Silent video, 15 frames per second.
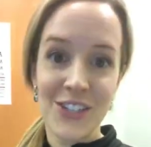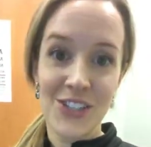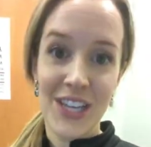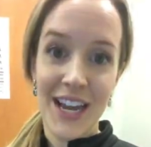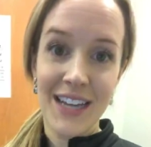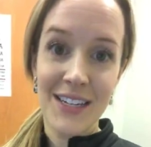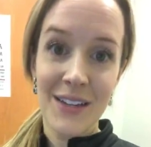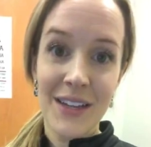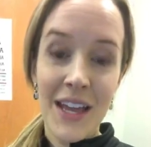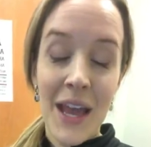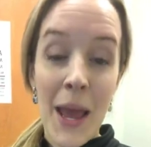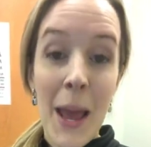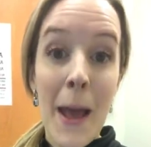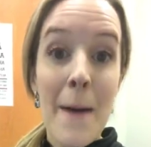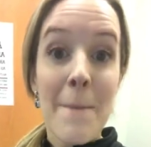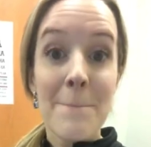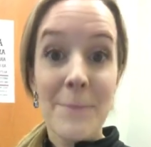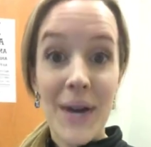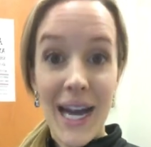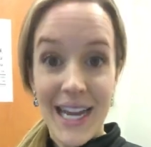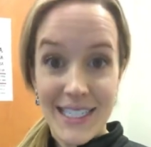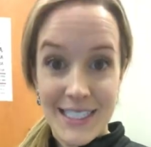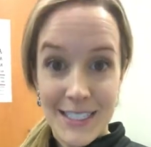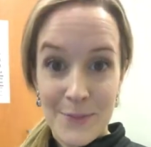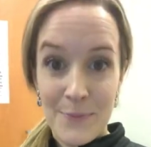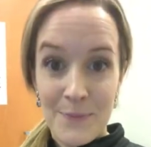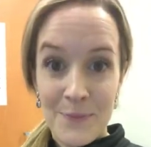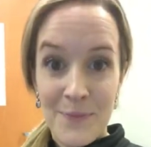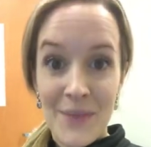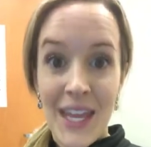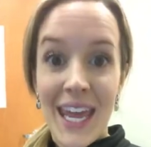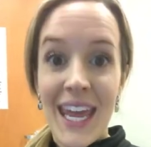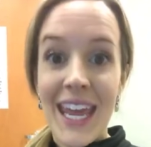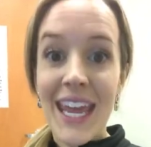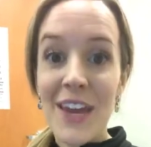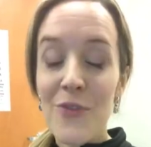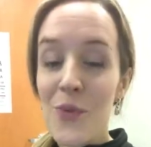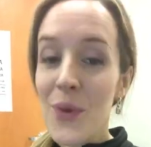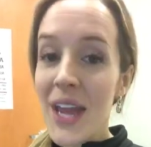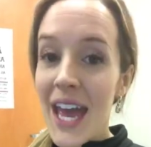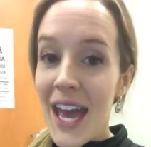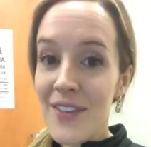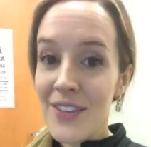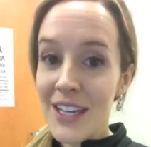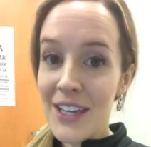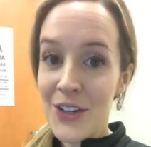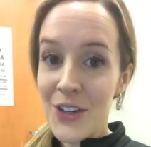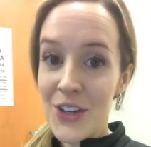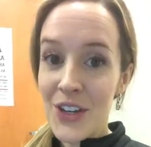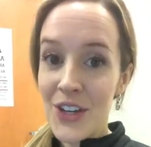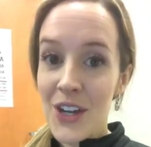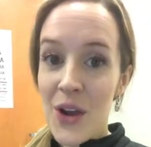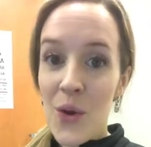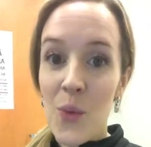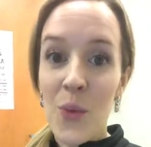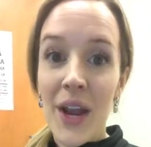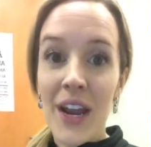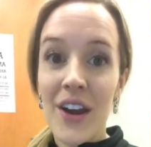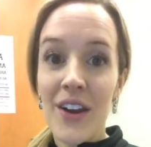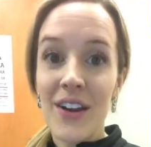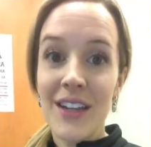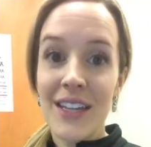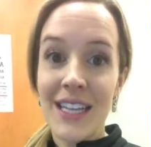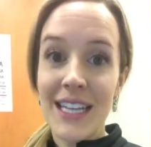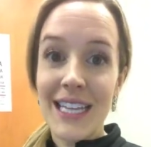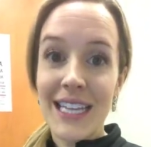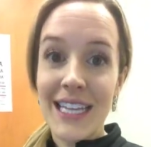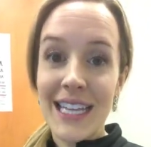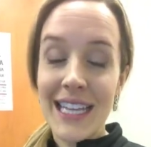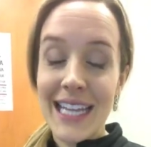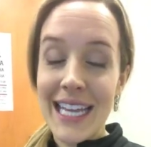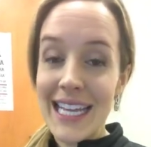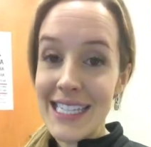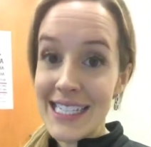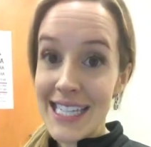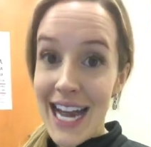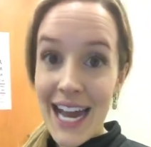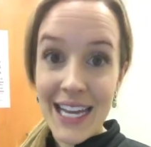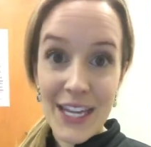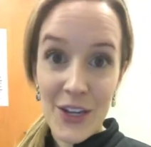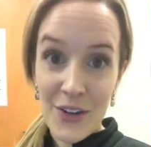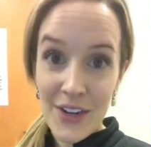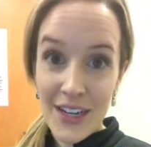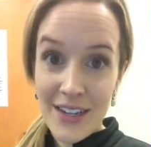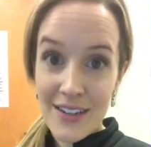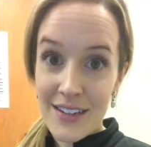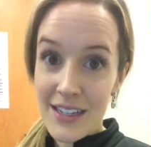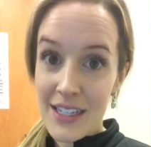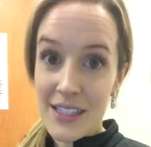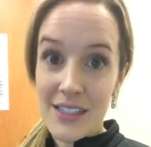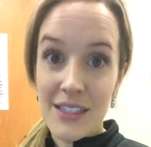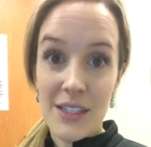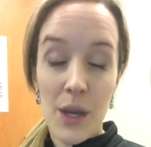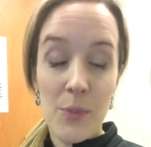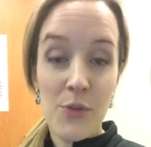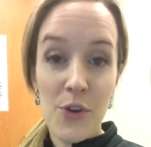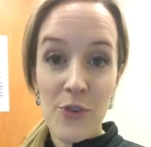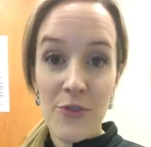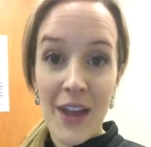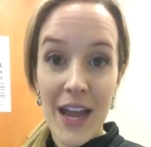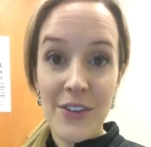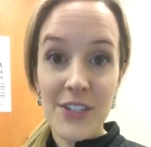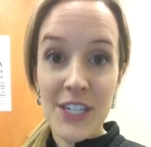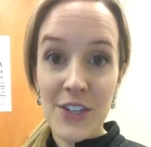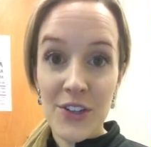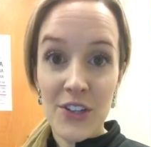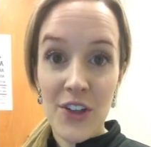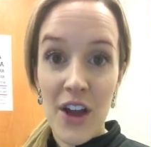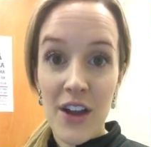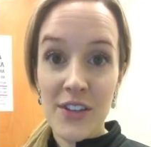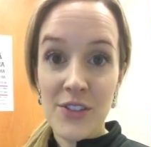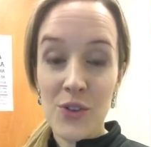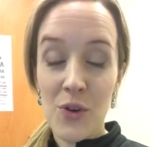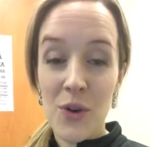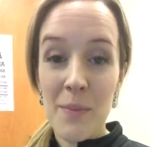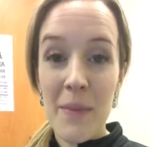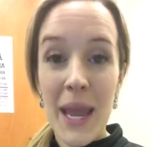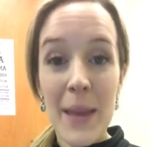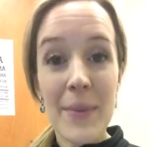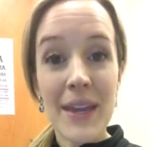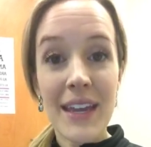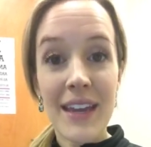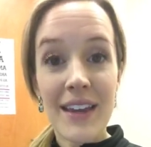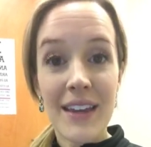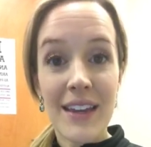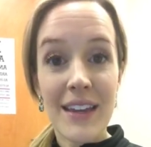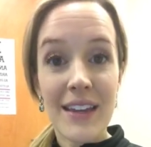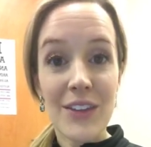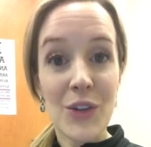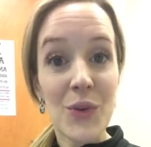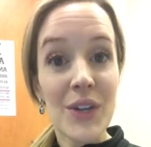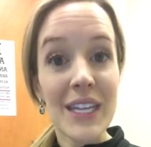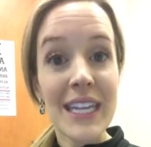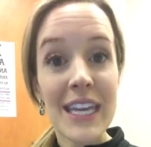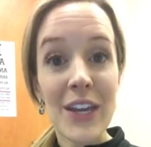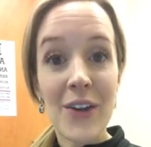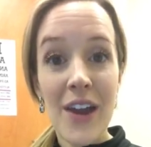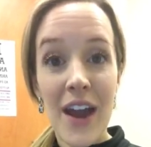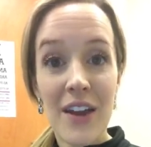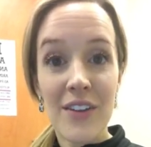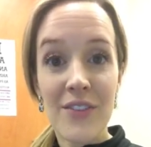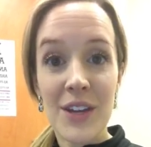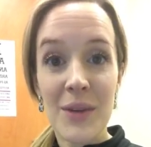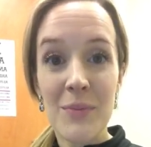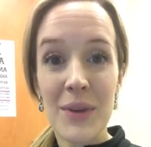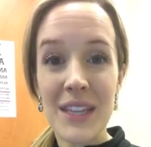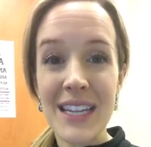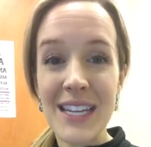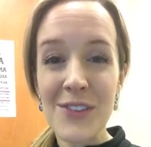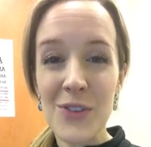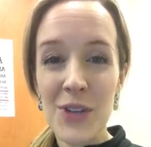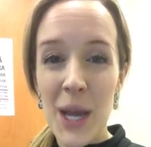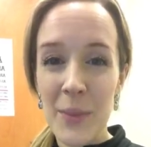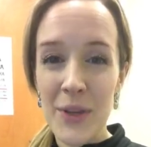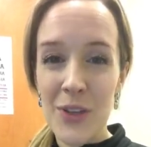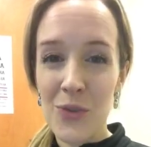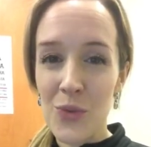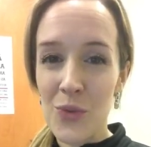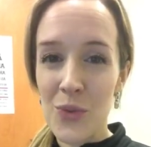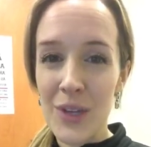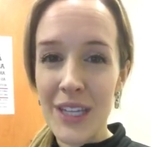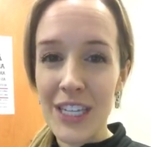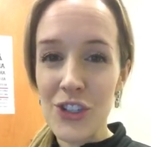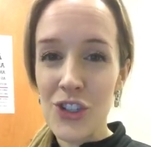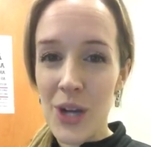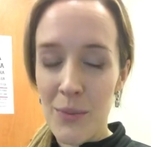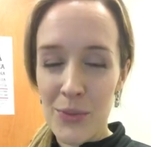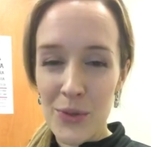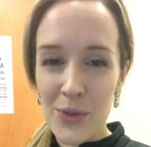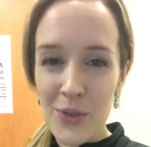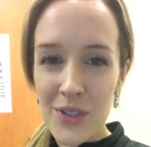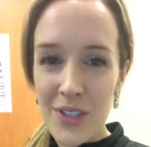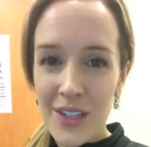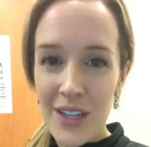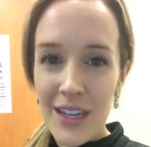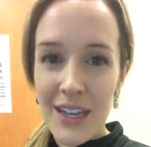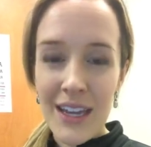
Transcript: each side. But if we have an ear where it's not hearing, it's a profound hearing loss, or maybe you can hear out of it, but things are coming through really jumbled,